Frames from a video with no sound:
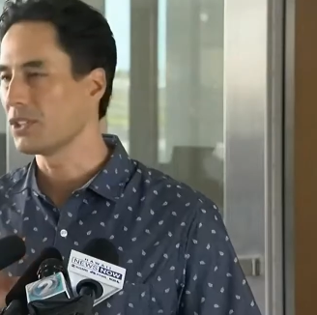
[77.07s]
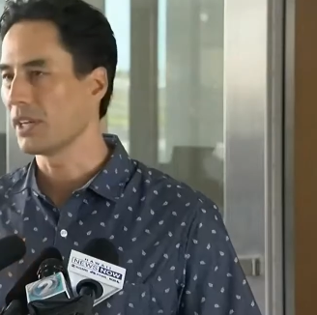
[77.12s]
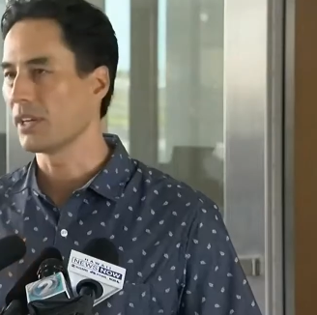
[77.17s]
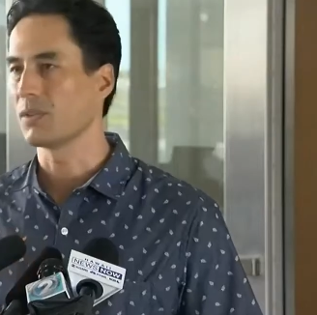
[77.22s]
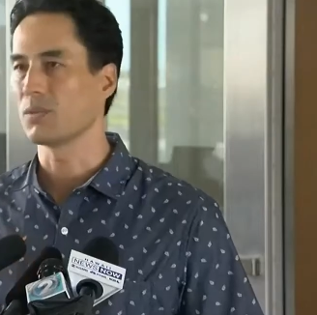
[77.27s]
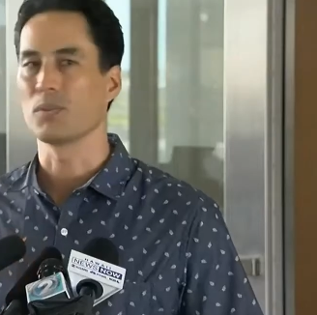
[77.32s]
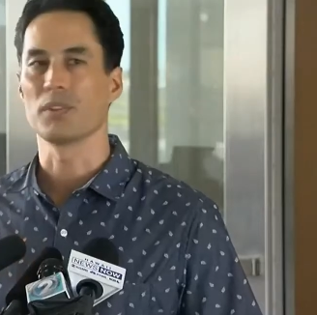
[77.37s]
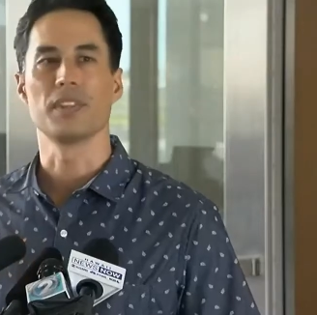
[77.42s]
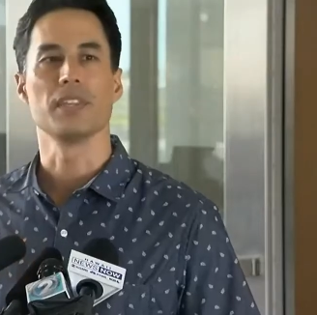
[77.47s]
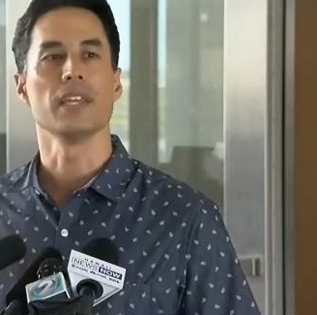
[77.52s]
with
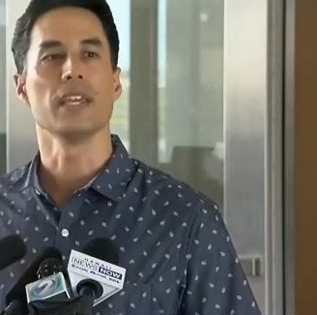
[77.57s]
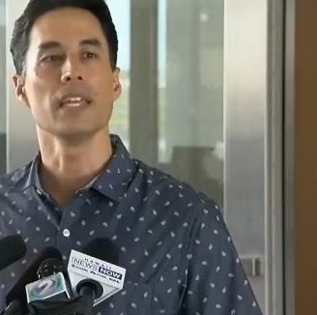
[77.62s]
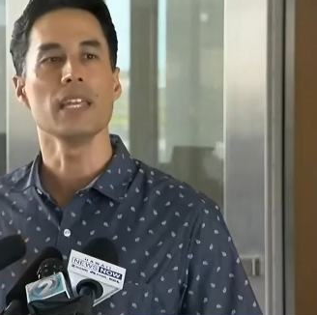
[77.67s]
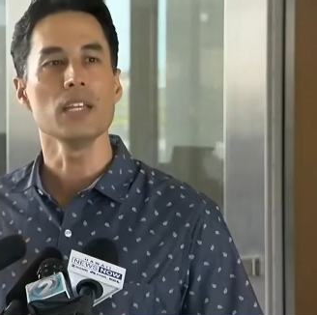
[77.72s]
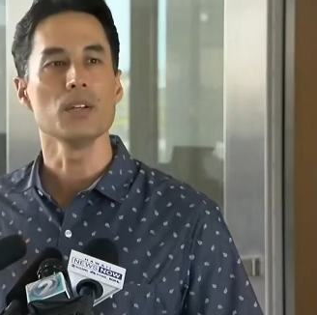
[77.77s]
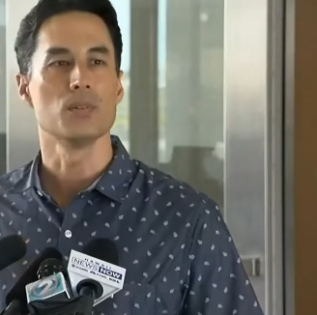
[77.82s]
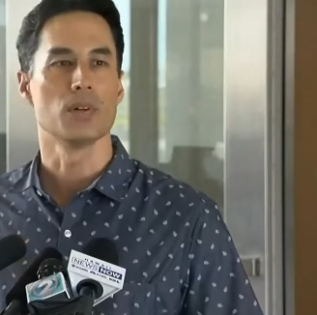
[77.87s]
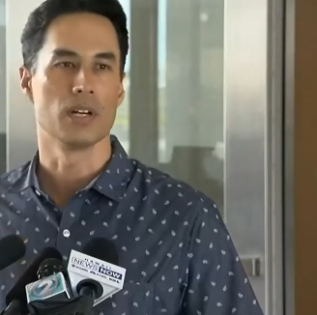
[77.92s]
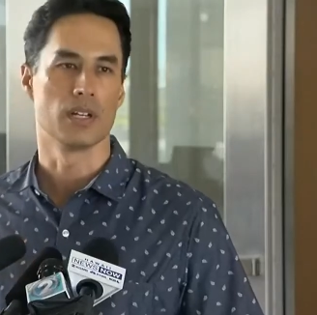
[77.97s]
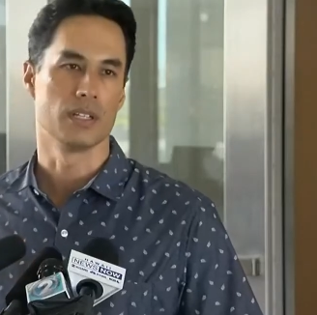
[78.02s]

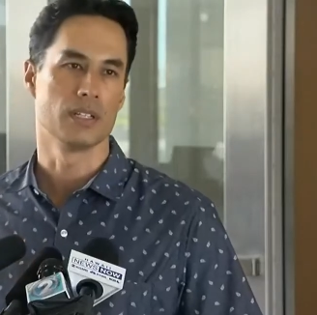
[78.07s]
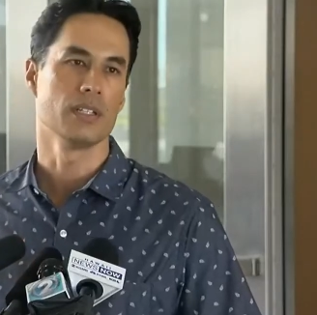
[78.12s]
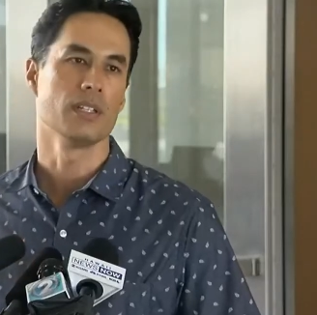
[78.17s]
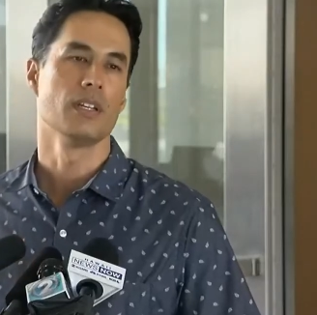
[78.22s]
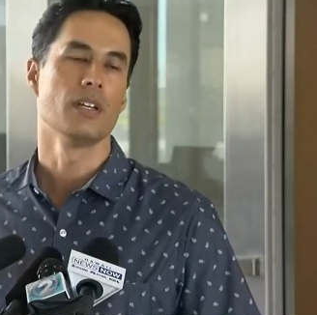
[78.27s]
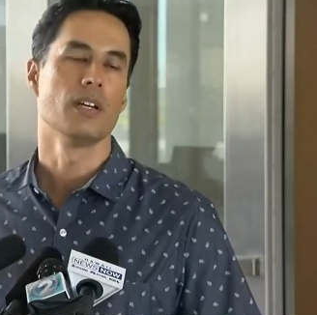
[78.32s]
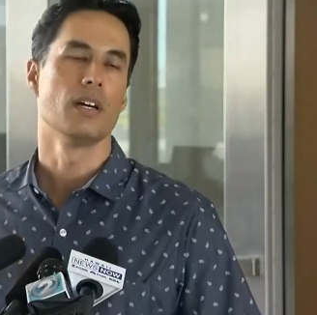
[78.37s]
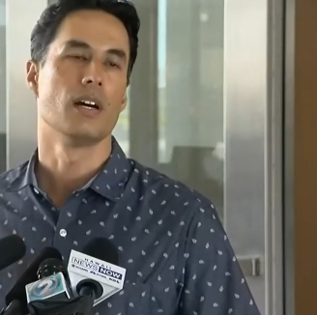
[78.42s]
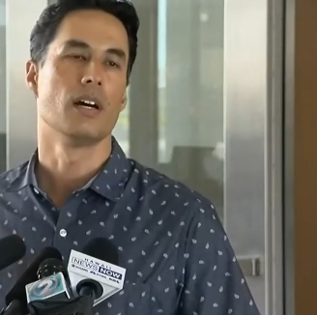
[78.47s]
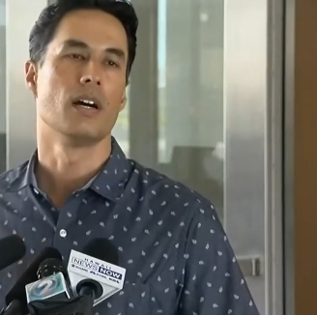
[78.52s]
anyone
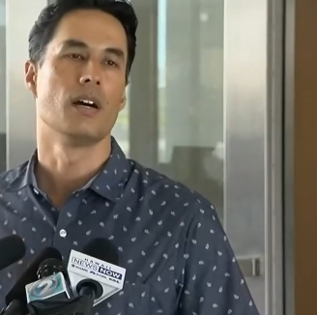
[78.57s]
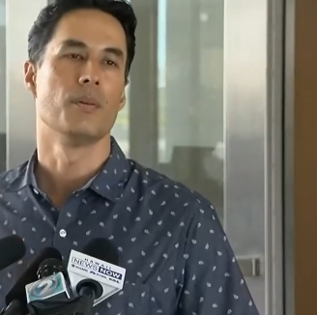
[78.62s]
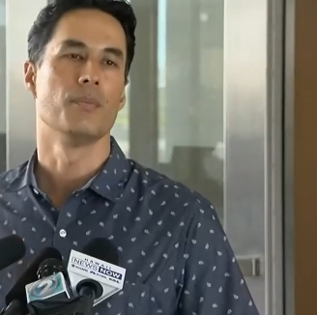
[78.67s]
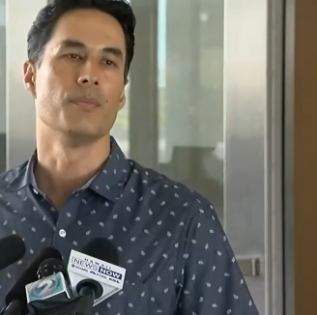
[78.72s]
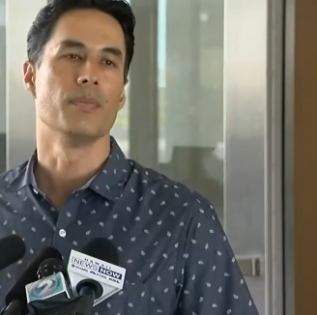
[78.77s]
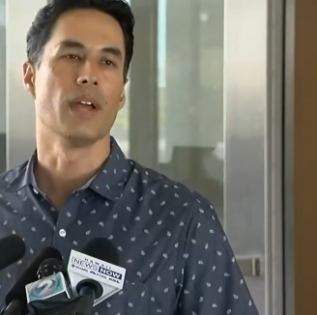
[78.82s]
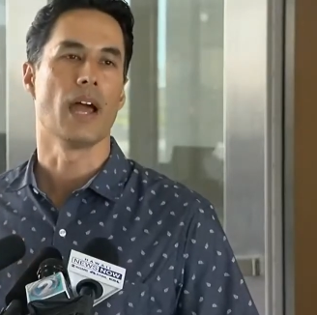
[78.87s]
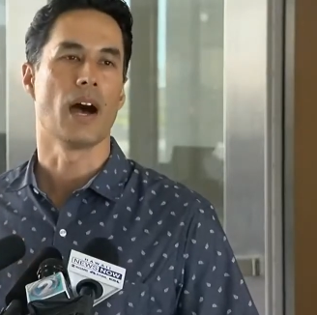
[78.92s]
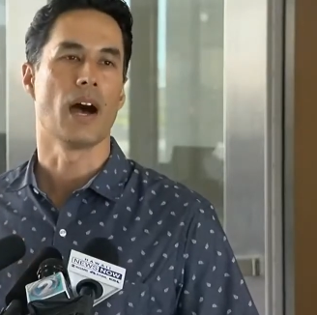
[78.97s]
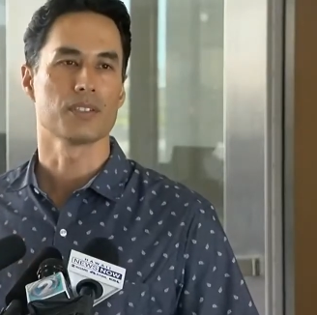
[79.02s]
um,
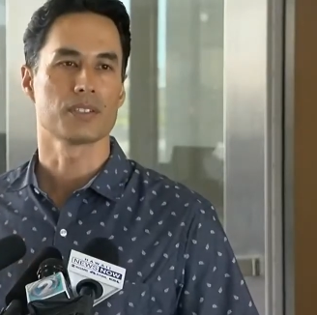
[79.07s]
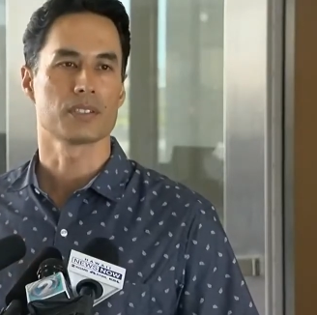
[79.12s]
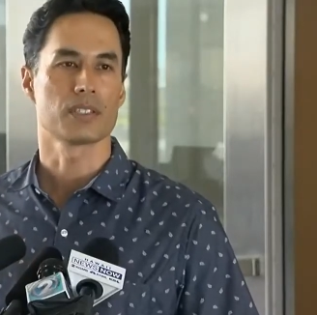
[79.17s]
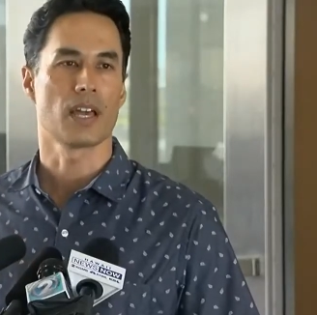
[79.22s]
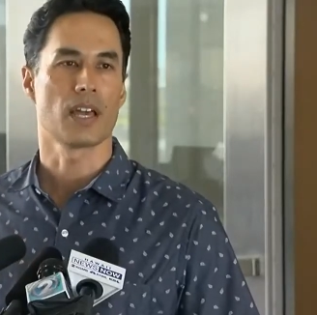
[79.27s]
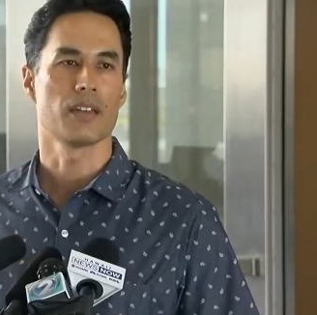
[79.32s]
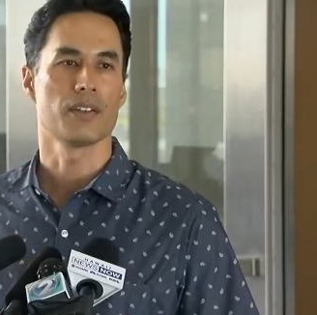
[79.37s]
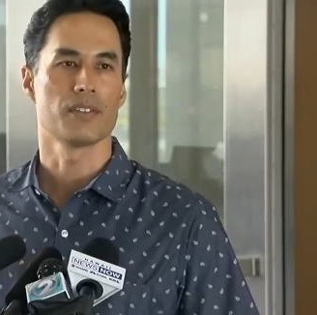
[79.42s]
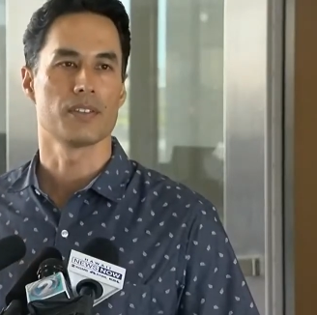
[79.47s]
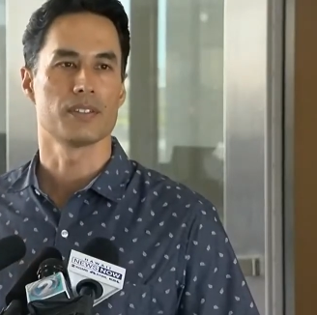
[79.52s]
outside of the
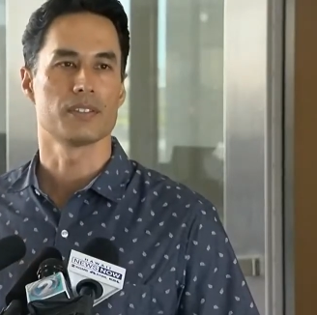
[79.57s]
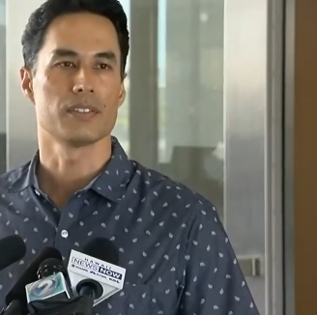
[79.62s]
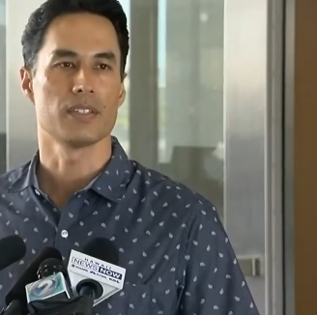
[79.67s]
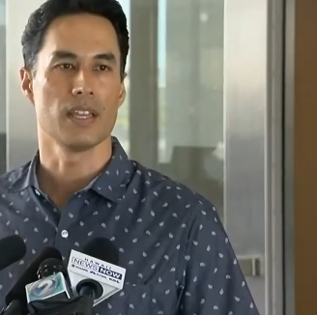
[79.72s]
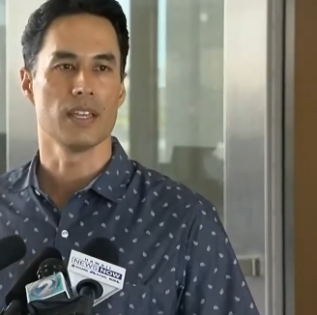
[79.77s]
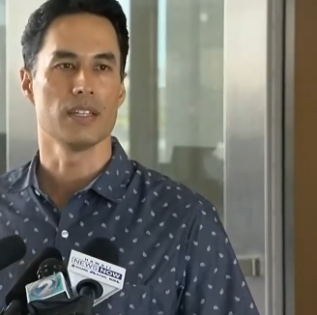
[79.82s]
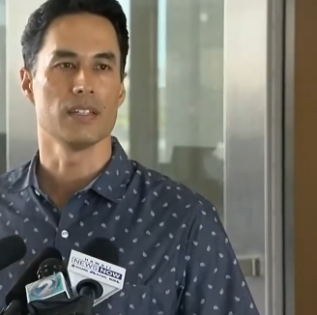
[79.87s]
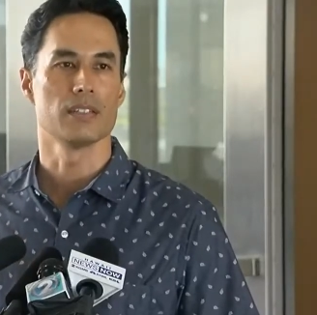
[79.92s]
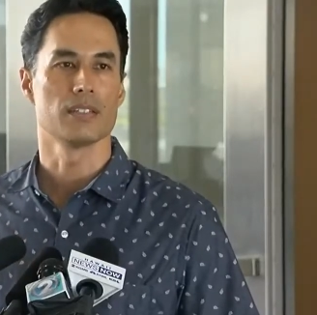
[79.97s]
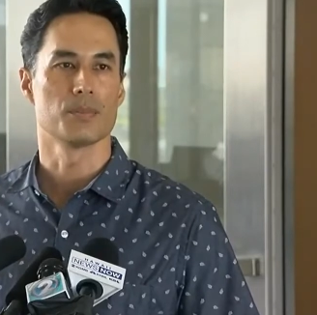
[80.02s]
State
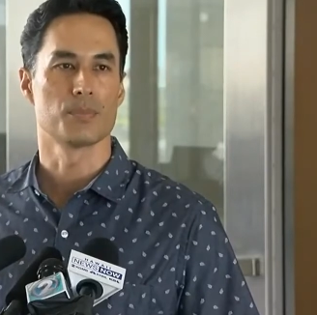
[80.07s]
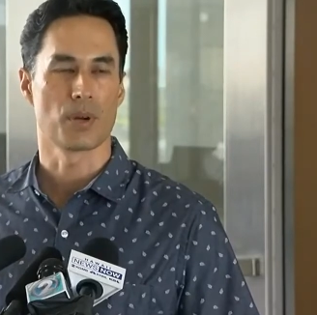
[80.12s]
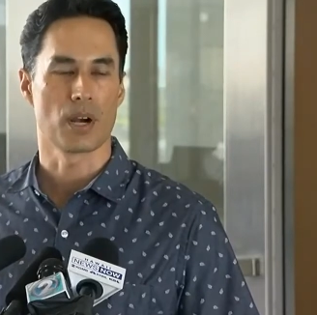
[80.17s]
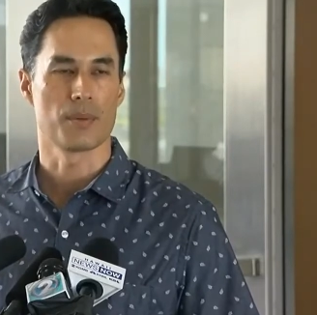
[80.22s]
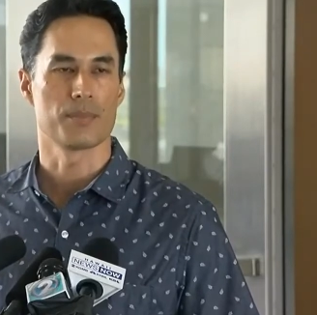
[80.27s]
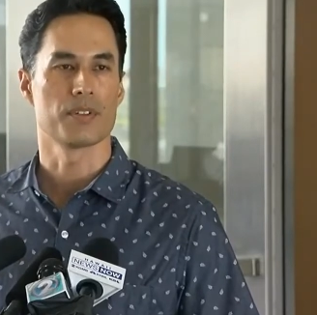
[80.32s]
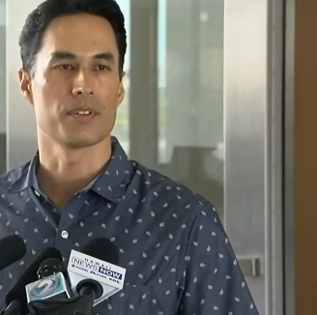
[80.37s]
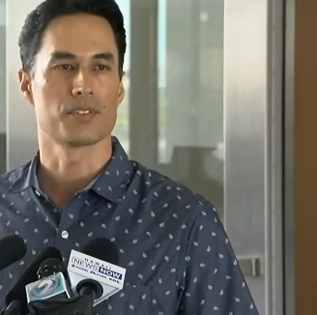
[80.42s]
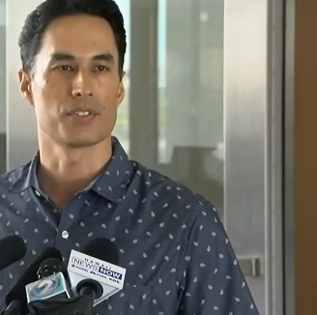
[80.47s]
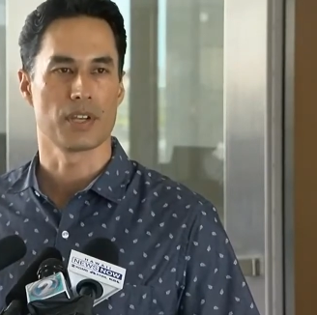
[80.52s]
Department of
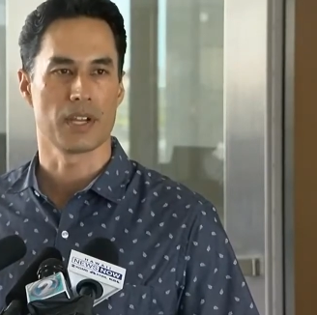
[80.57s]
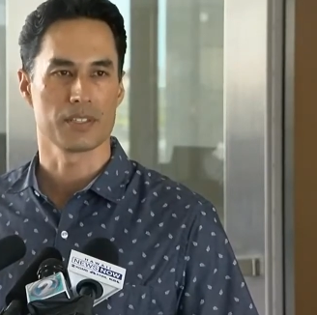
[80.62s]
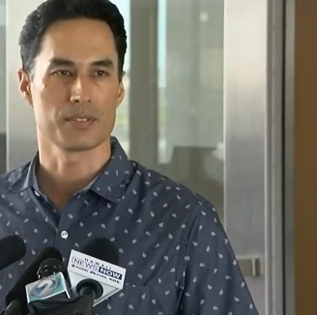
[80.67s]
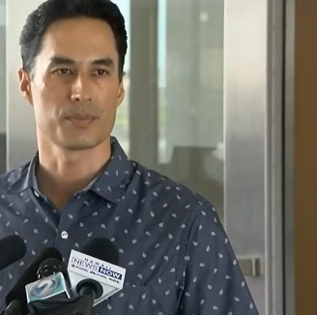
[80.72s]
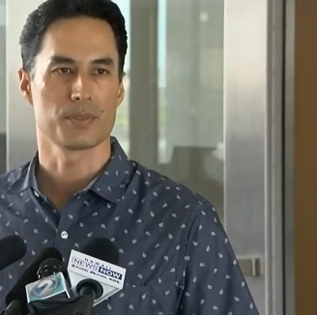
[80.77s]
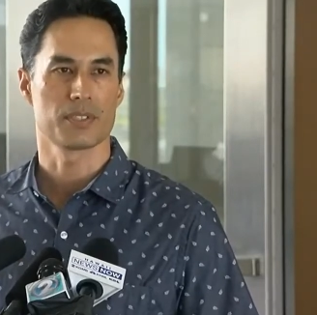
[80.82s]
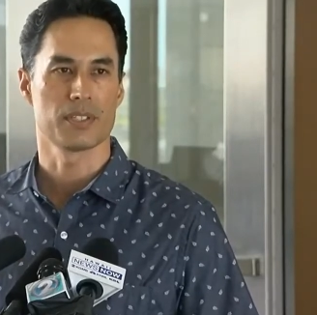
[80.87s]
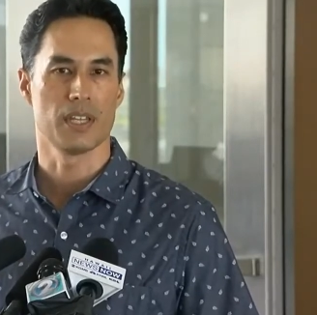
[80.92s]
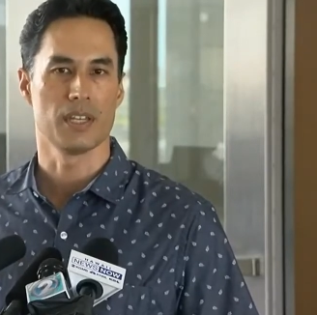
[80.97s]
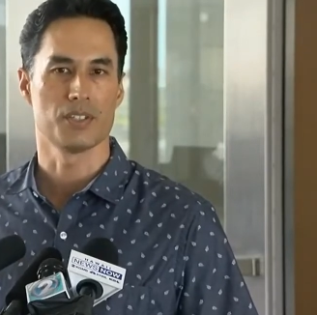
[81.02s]

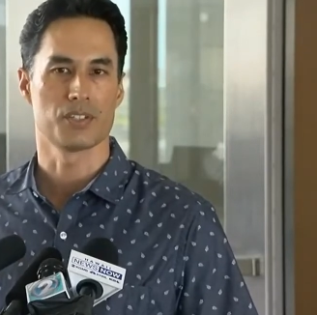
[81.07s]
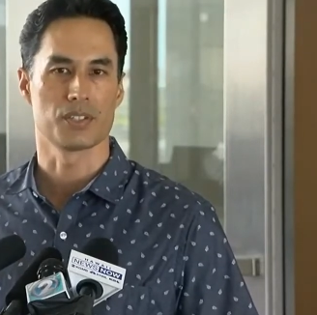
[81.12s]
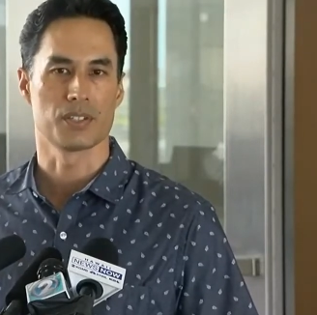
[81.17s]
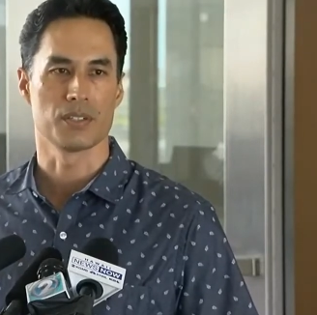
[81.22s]
Transportation